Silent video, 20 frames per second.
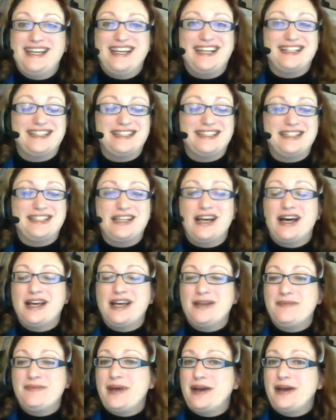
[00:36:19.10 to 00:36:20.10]
It's
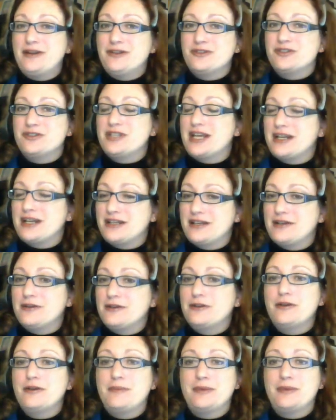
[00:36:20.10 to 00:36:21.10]
not about your
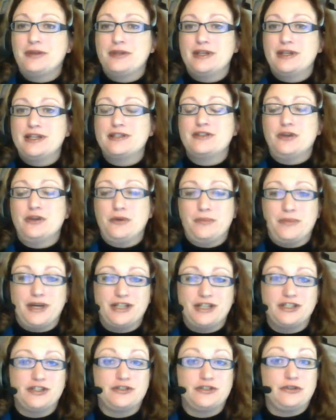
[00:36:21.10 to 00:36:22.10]
technical ability so
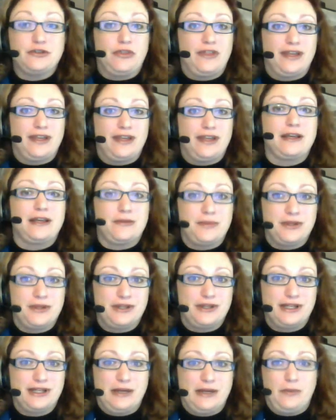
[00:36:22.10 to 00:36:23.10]
much as your thinking
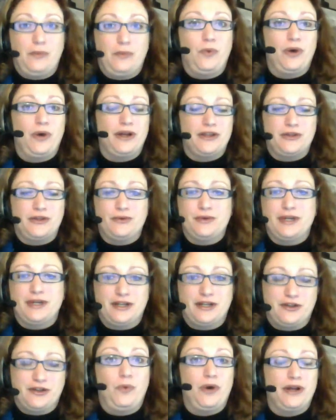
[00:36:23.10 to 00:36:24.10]
ability and what you
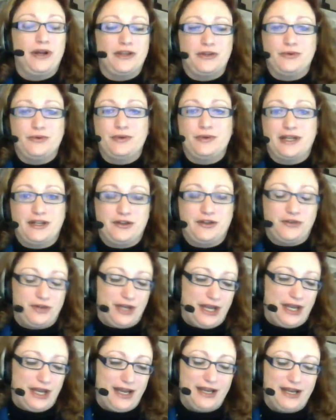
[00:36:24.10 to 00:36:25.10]
can
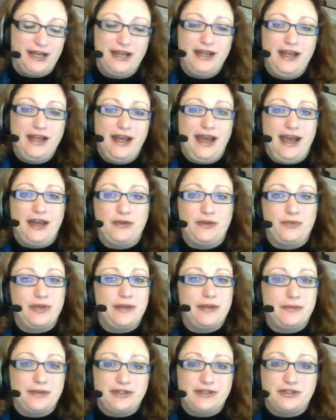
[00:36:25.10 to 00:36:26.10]
create. And
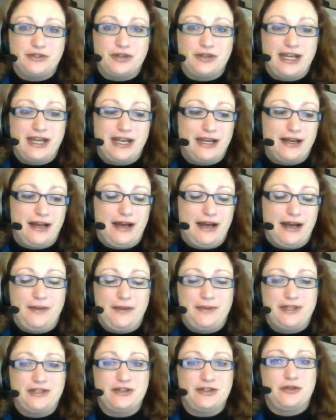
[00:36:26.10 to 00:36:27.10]
Weebly's great
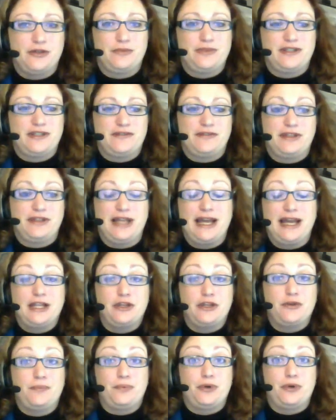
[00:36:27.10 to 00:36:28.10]
in terms of
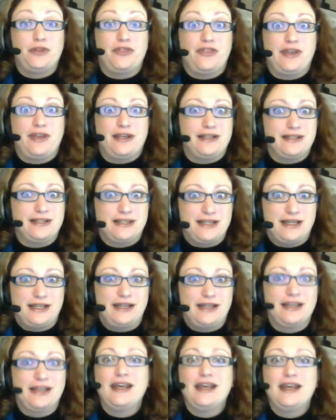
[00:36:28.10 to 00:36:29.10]
letting you put things
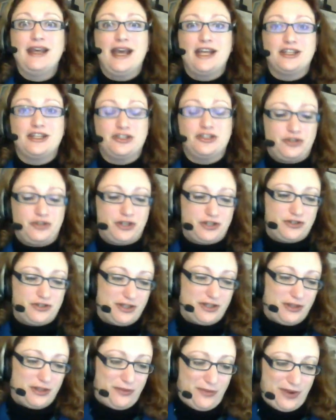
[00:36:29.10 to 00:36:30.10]
in and structure
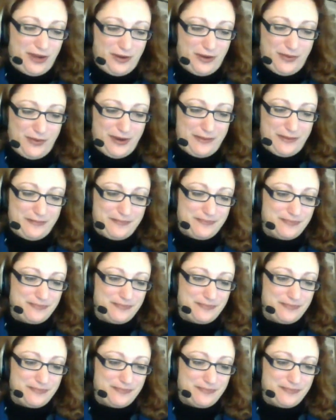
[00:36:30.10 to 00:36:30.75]
it the way you want.